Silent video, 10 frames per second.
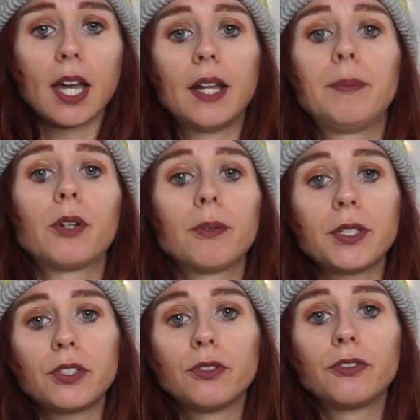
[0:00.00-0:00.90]
And I
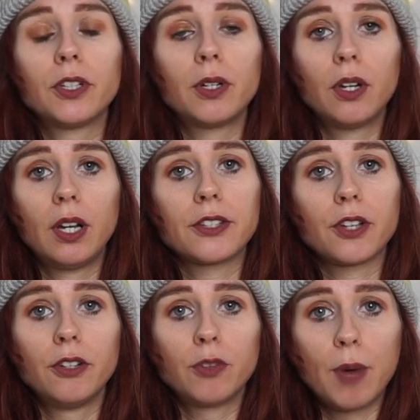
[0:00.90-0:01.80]
promise you'll feel a lot
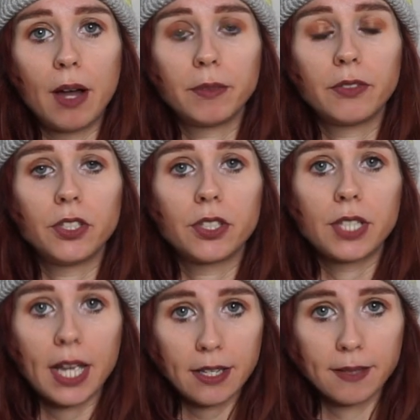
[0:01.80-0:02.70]
less overwhelmed if you
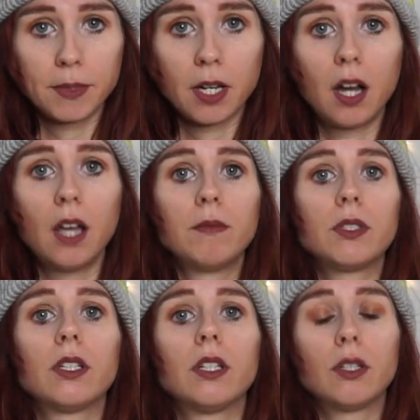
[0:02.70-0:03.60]
just take some time
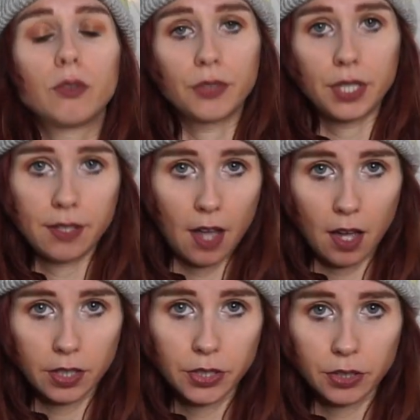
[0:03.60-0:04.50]
to
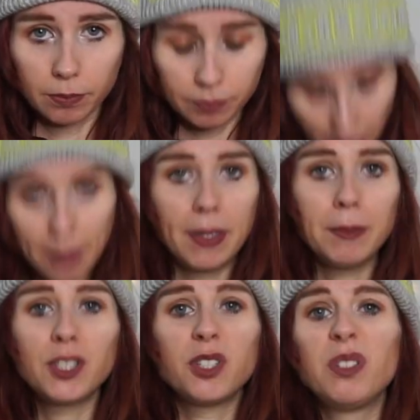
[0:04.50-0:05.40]
research. And
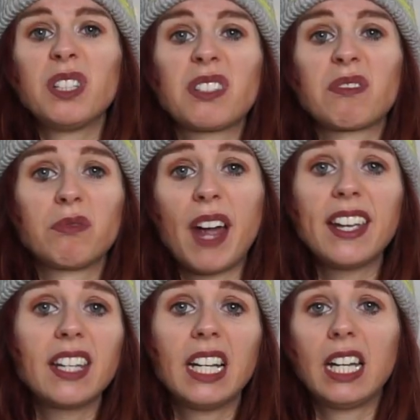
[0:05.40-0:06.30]
maybe do this
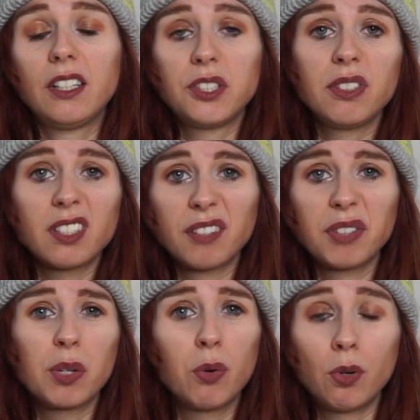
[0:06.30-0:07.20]
regularly, do this
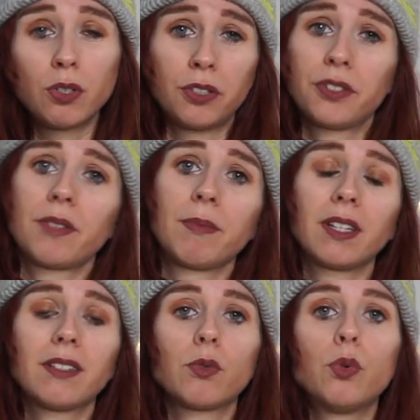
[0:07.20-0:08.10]
every quarter or something,
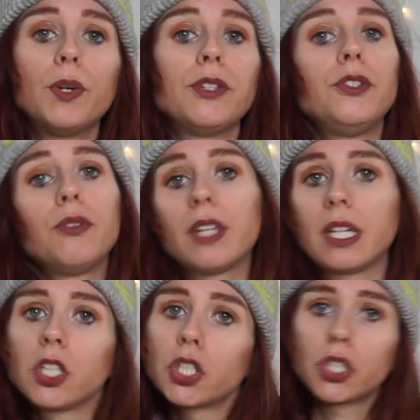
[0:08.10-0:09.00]
because there's always new
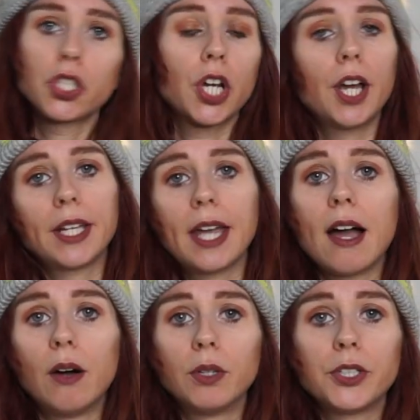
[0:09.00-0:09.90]
things churning
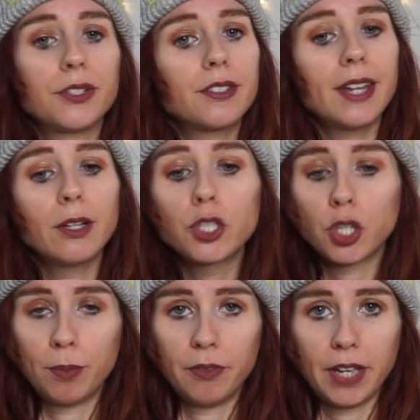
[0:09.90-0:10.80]
out. Just stay on
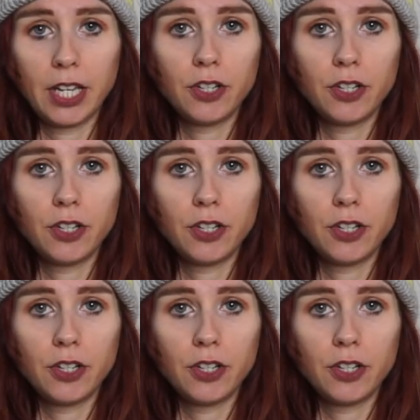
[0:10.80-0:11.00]
top of it.